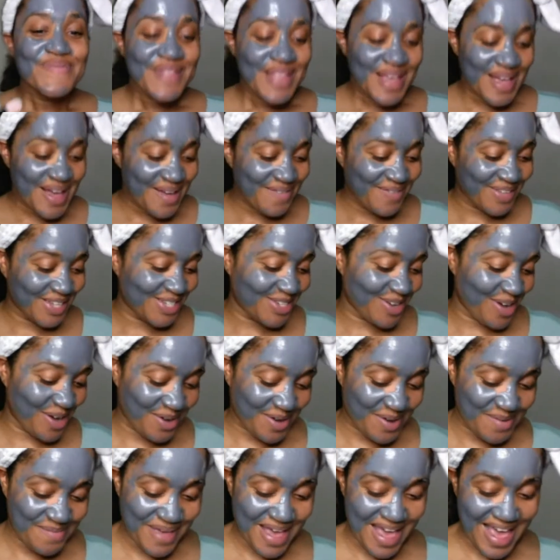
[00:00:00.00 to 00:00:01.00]
of the
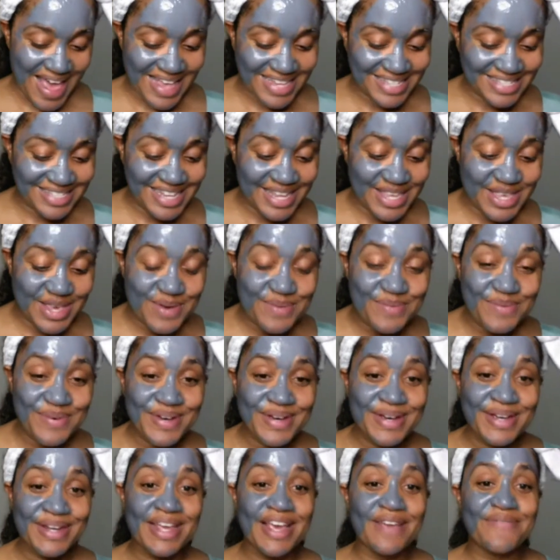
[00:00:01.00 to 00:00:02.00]
charcoal mask than you
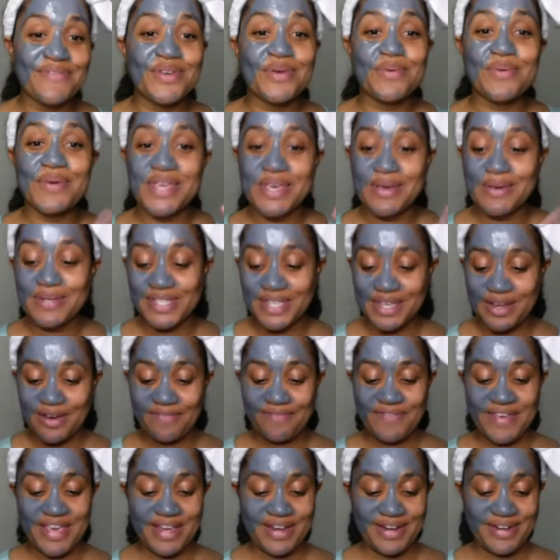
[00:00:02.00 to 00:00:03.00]
would if you were using your
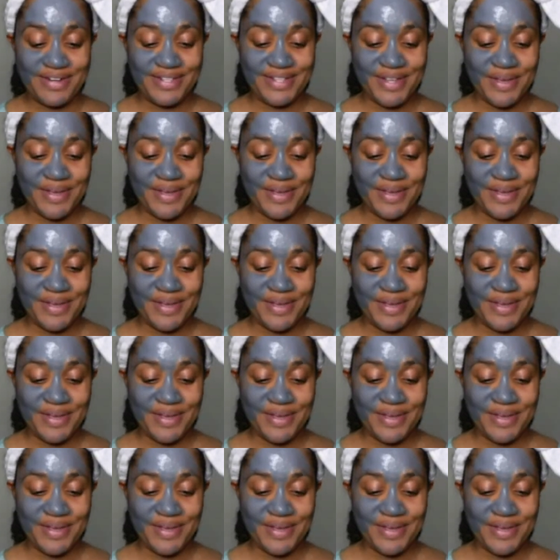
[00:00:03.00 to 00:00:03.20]
fingers.